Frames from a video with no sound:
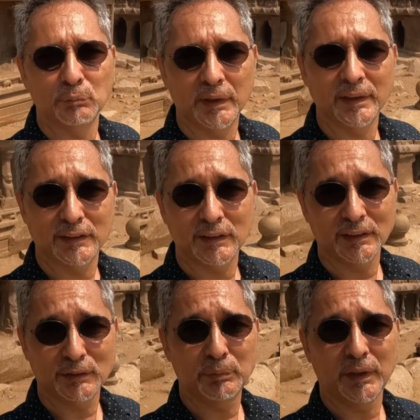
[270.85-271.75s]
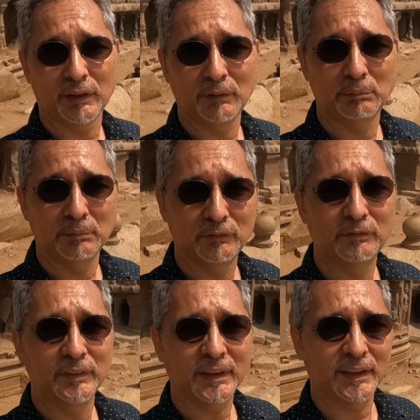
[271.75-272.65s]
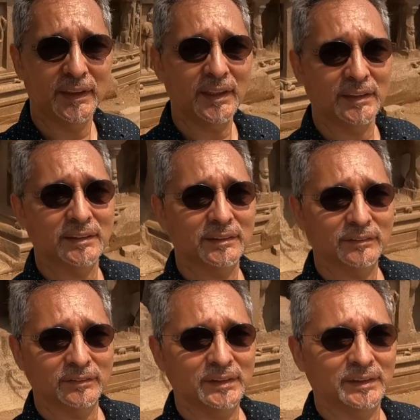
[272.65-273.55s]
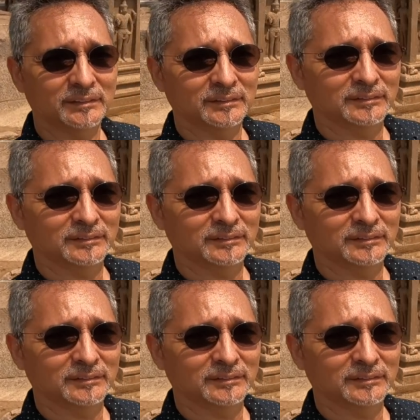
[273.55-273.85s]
But it's pretty freaking nice, really.